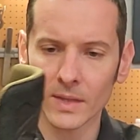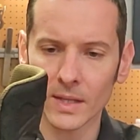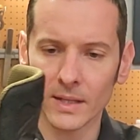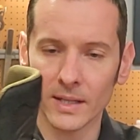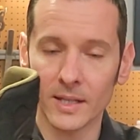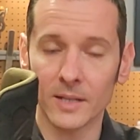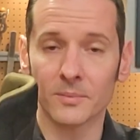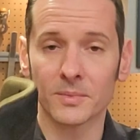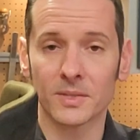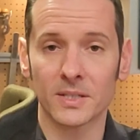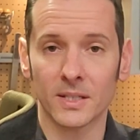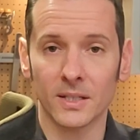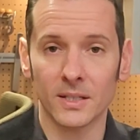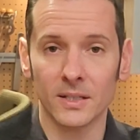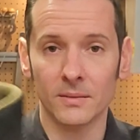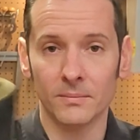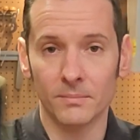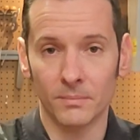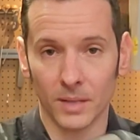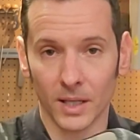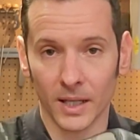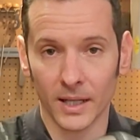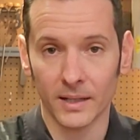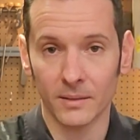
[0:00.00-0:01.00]
MC
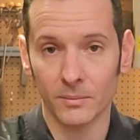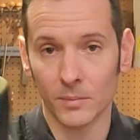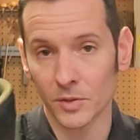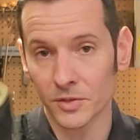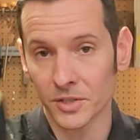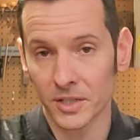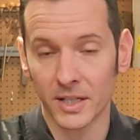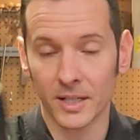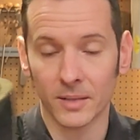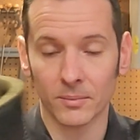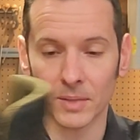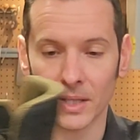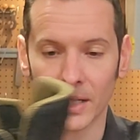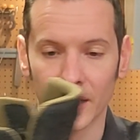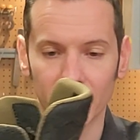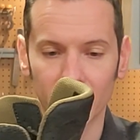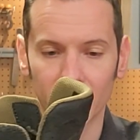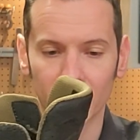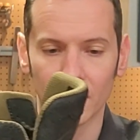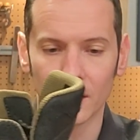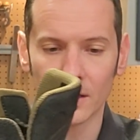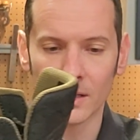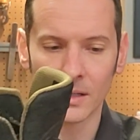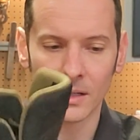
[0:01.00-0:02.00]
black, multicam black,
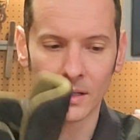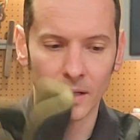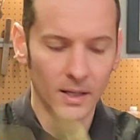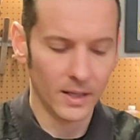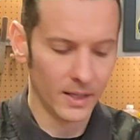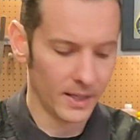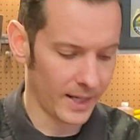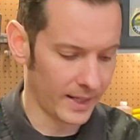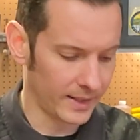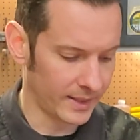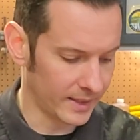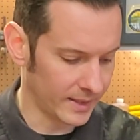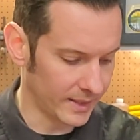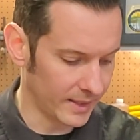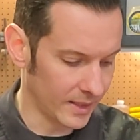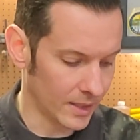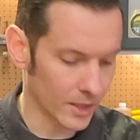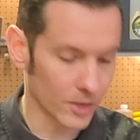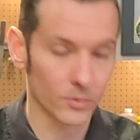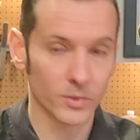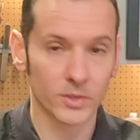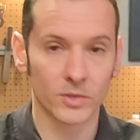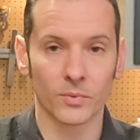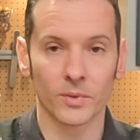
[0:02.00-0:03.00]
and then the
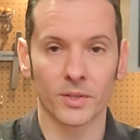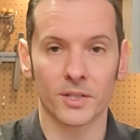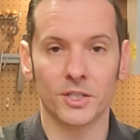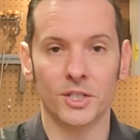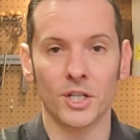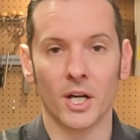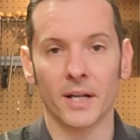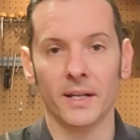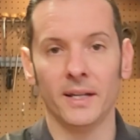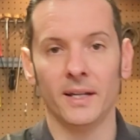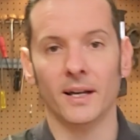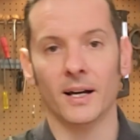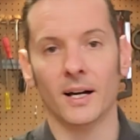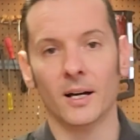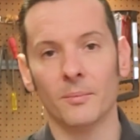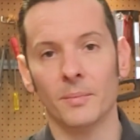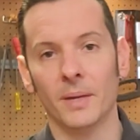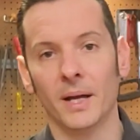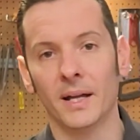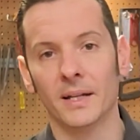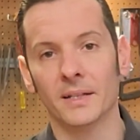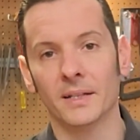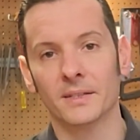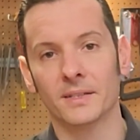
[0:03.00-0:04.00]
other ones were the Johnny
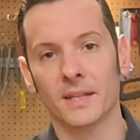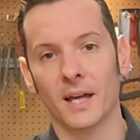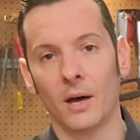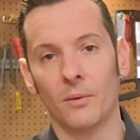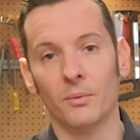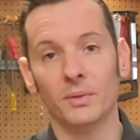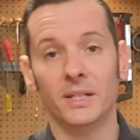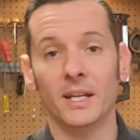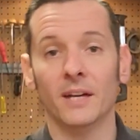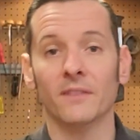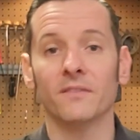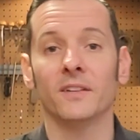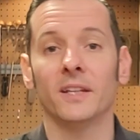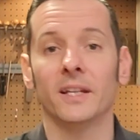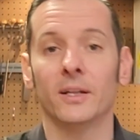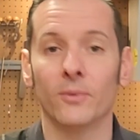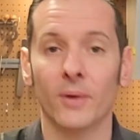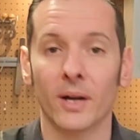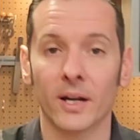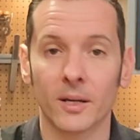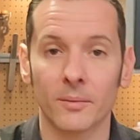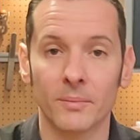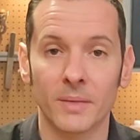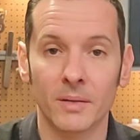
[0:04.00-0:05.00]
Combats. I would definitely
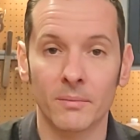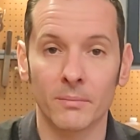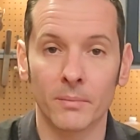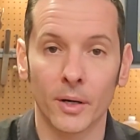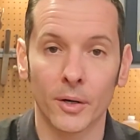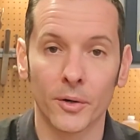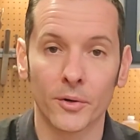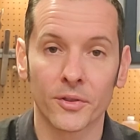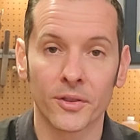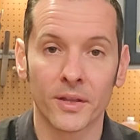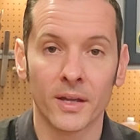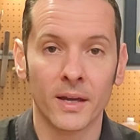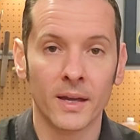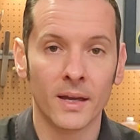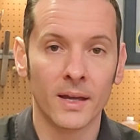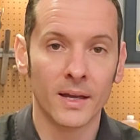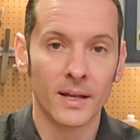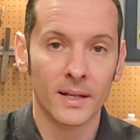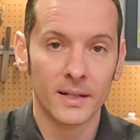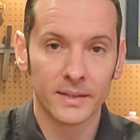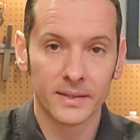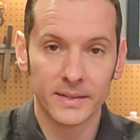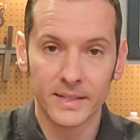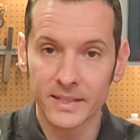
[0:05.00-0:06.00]
recommend both.
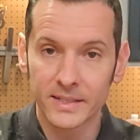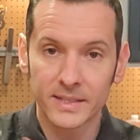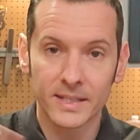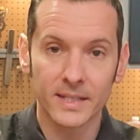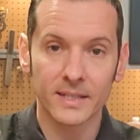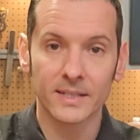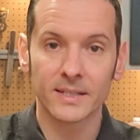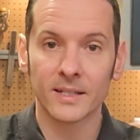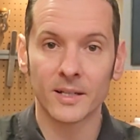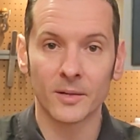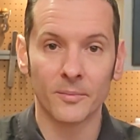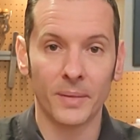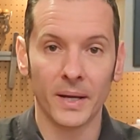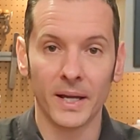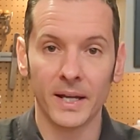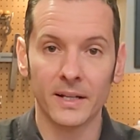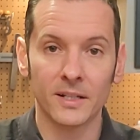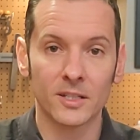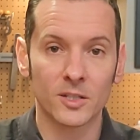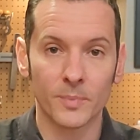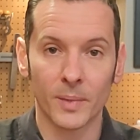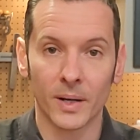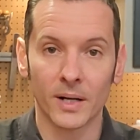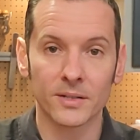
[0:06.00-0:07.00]
This isn't a
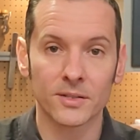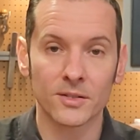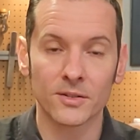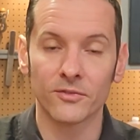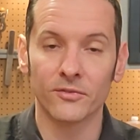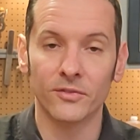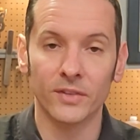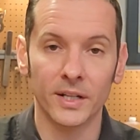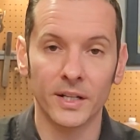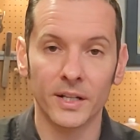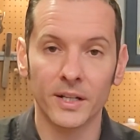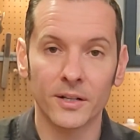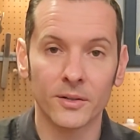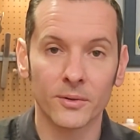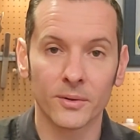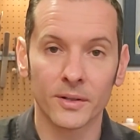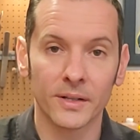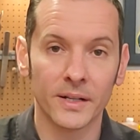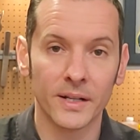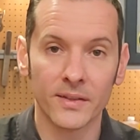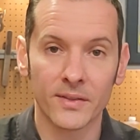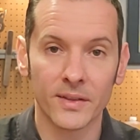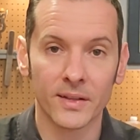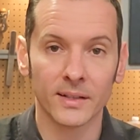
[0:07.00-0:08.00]
paid sponsor video or
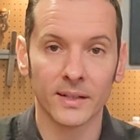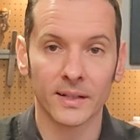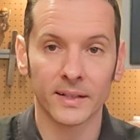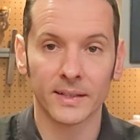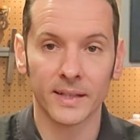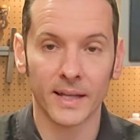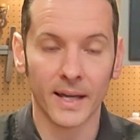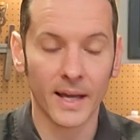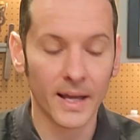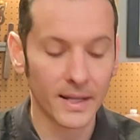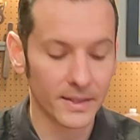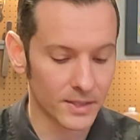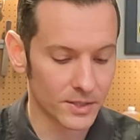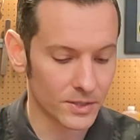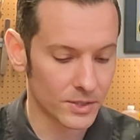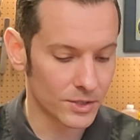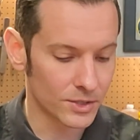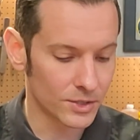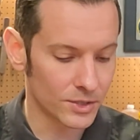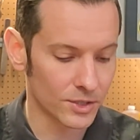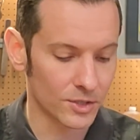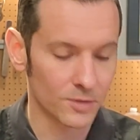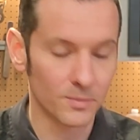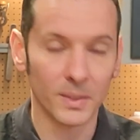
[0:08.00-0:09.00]
anything like that. This is
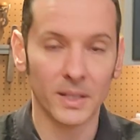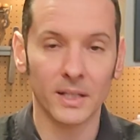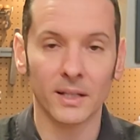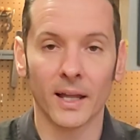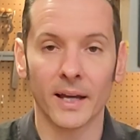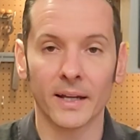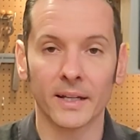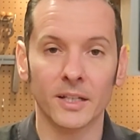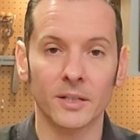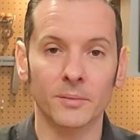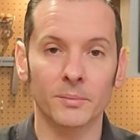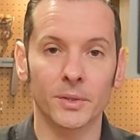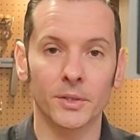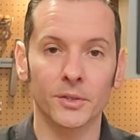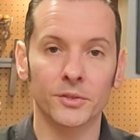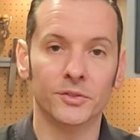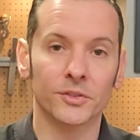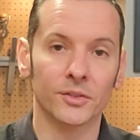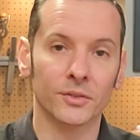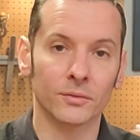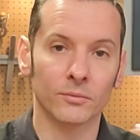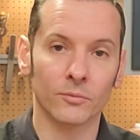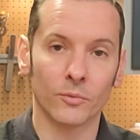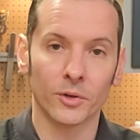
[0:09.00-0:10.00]
just me liking
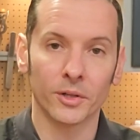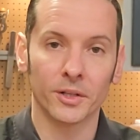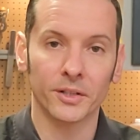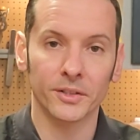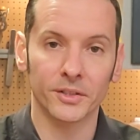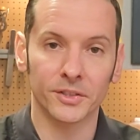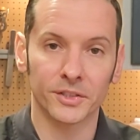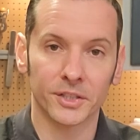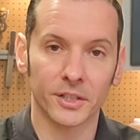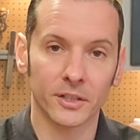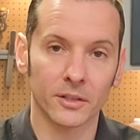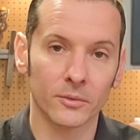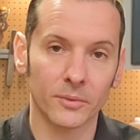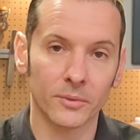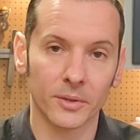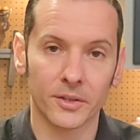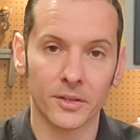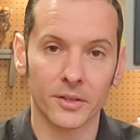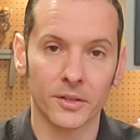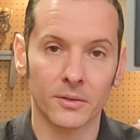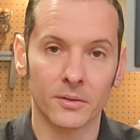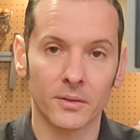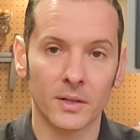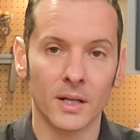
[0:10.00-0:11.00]
boots and wanting to share it with
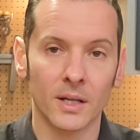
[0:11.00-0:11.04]
you.